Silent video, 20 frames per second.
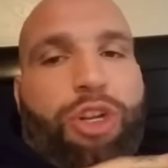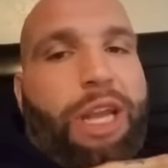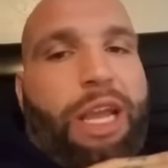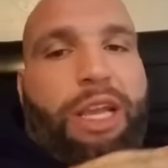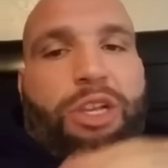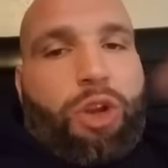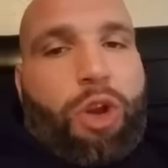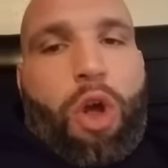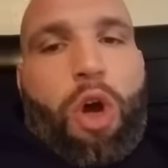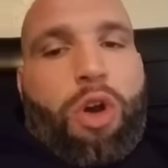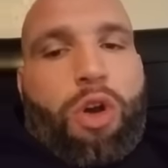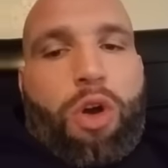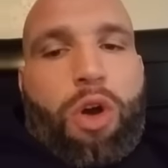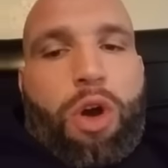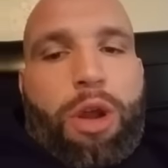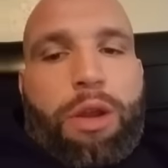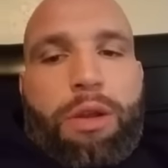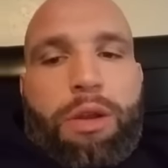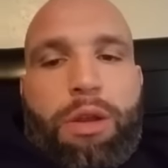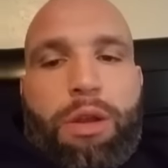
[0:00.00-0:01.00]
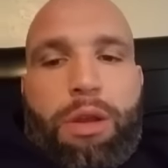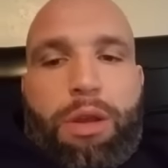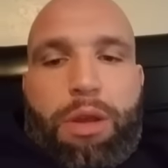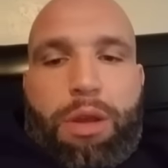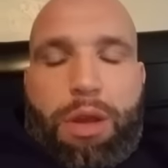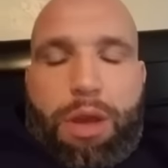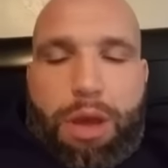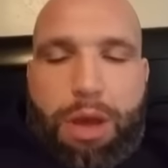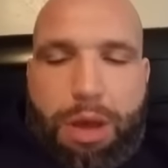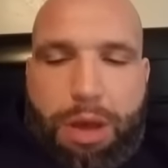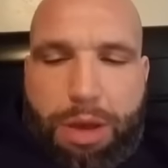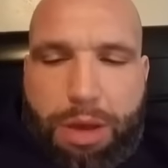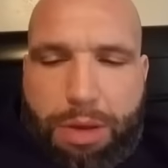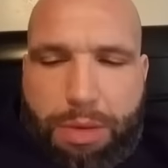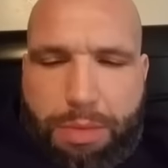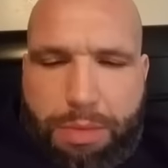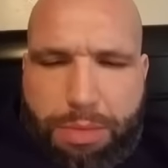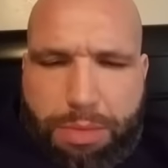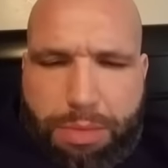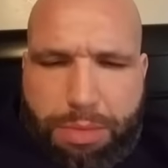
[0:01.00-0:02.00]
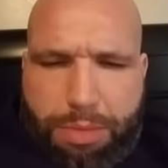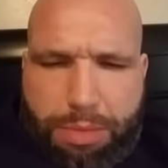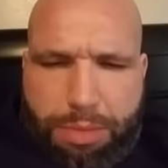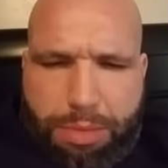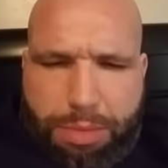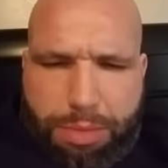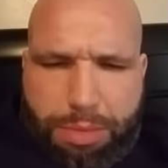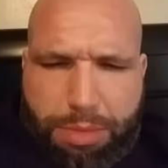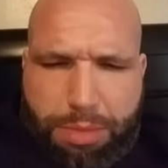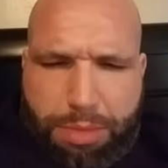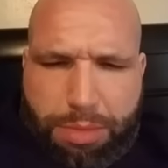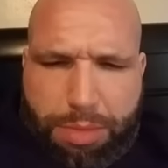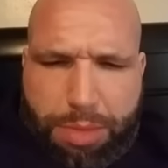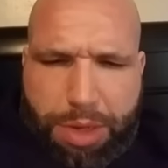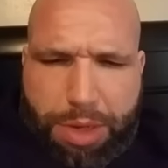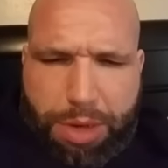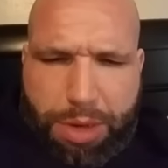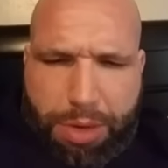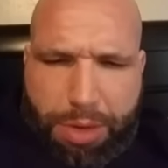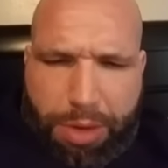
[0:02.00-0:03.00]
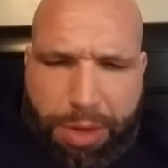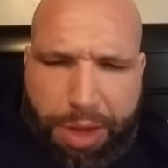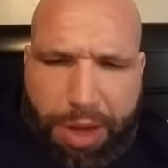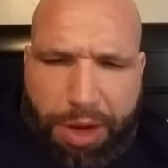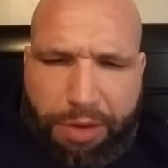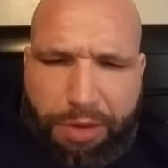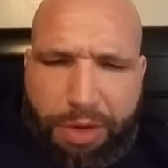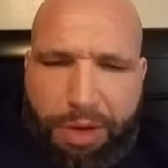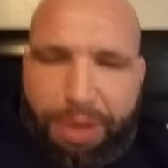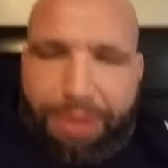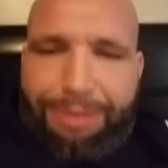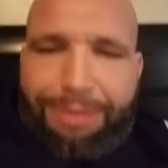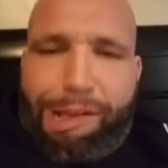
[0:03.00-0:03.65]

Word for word: days are long gone. Um, there goes that quick.